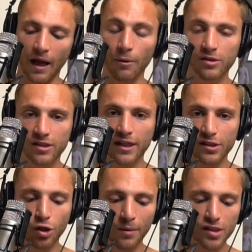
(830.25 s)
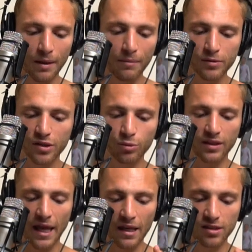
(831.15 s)
I was singing so much to my mom, she
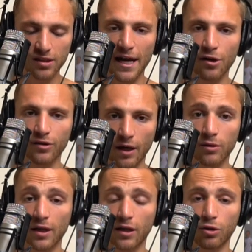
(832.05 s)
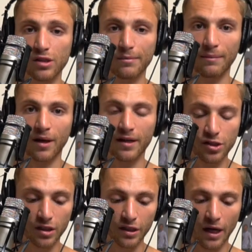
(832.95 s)
was getting scared that I was like losing my mind.
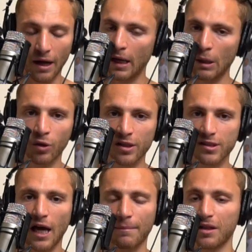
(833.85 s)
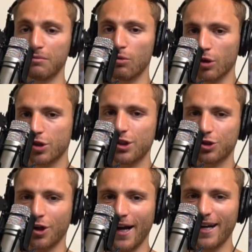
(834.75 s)
She, I, I wouldn't stop, and the more she
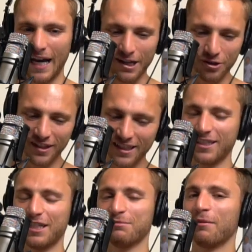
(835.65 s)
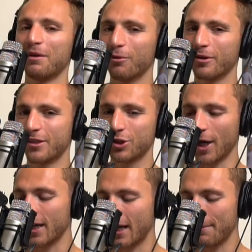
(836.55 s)
tried, I know you're listening, mom. The more she
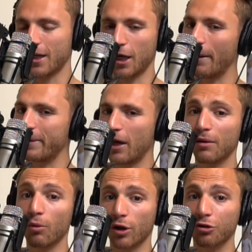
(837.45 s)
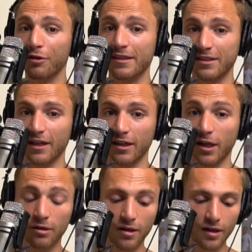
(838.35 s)
tried to get me to calm down, the more crazy I'd
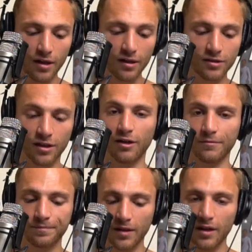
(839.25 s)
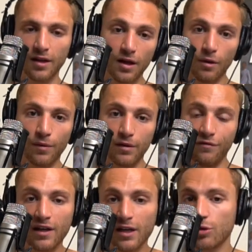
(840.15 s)
go. So when you
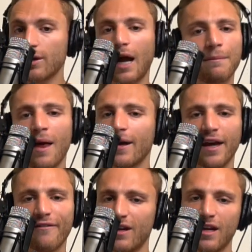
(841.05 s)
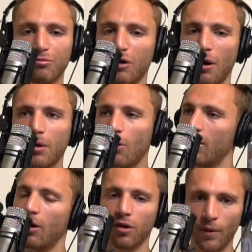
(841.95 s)
feed into it, I'm not giving in, bro. I'm
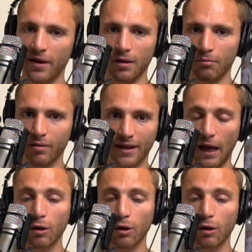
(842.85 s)
going all the way to the brink.